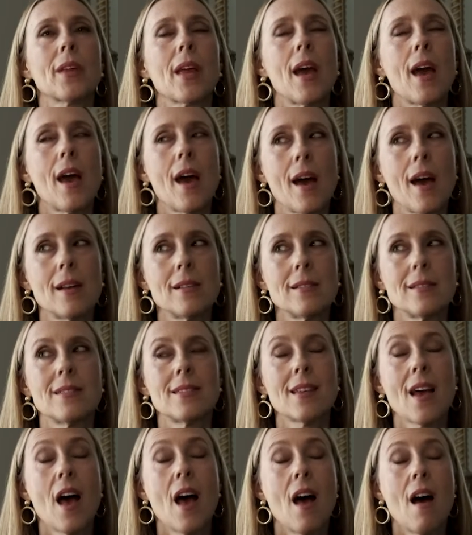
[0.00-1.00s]
And
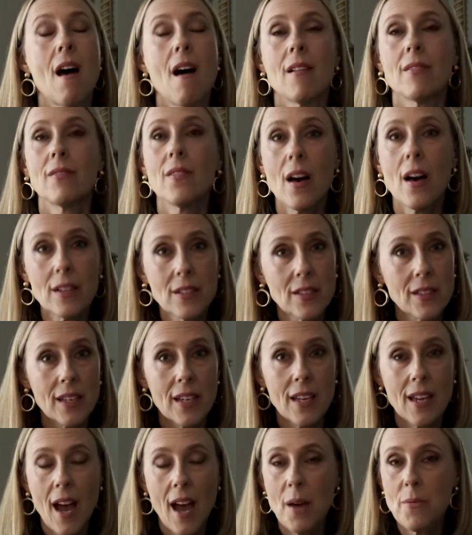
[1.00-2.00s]

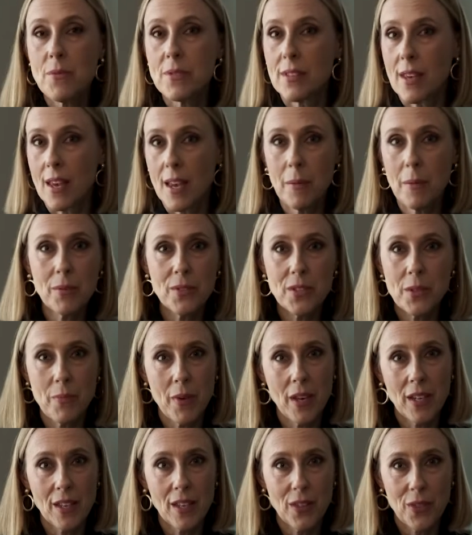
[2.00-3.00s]
luckily I was able to
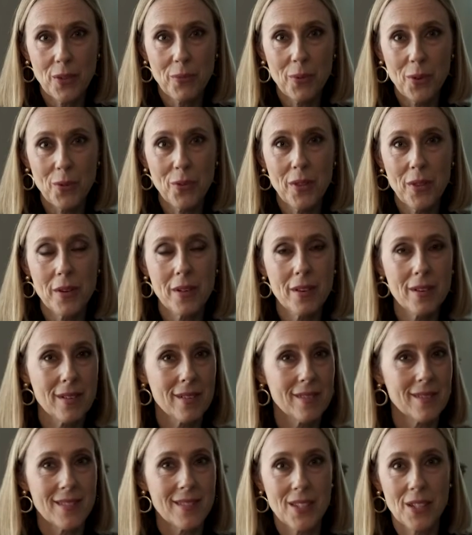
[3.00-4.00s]
make it through
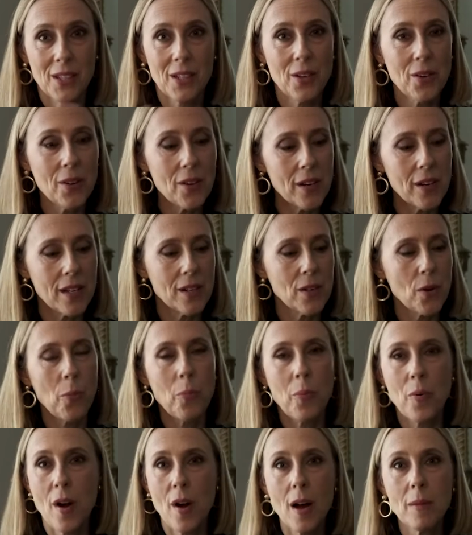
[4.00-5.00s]
the security, no
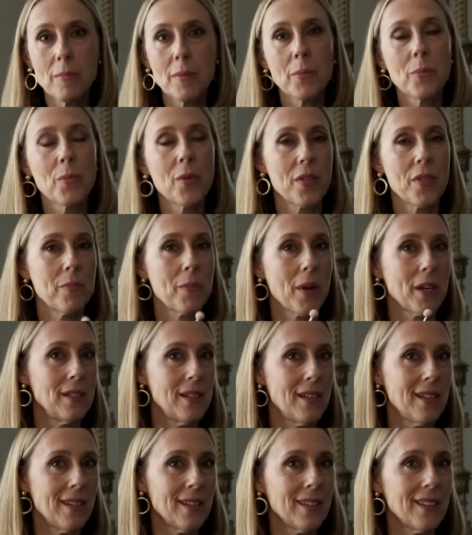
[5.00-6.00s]
problem, with my
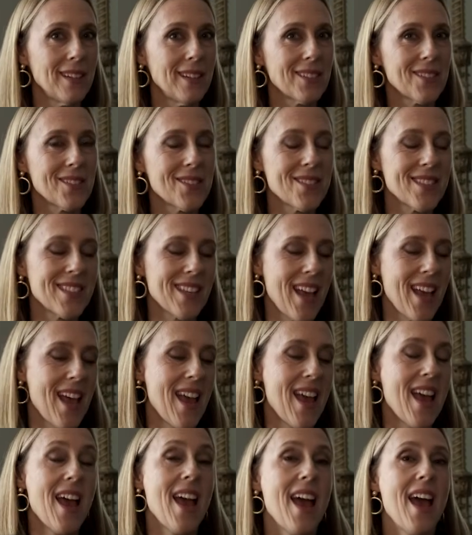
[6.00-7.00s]
knitting needles
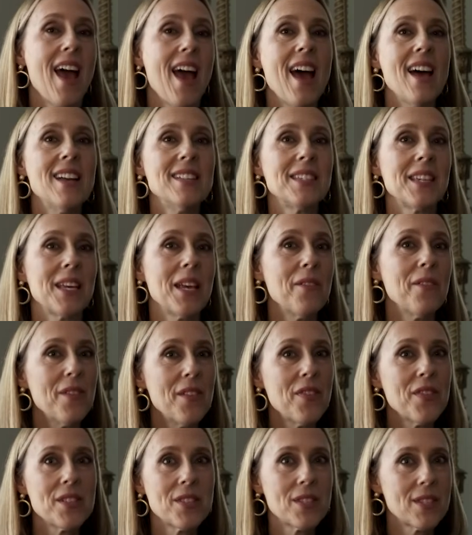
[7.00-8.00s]
and
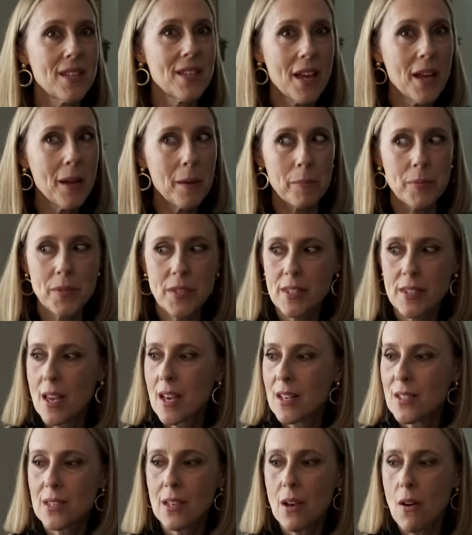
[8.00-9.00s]
even the snips.
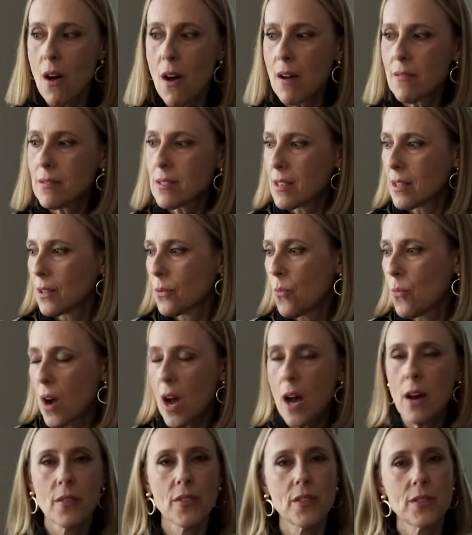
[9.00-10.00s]
So I was like,
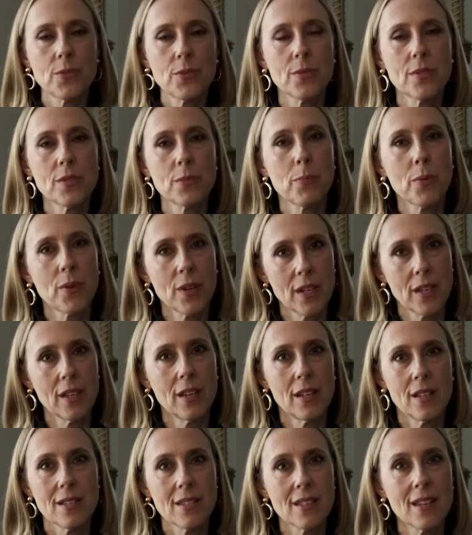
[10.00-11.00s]
wow, this was pretty
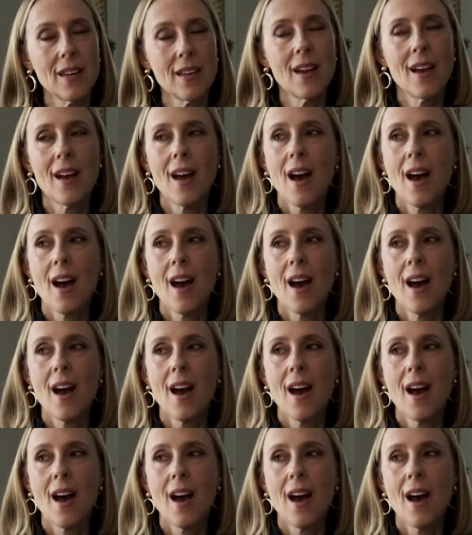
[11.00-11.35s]
easy.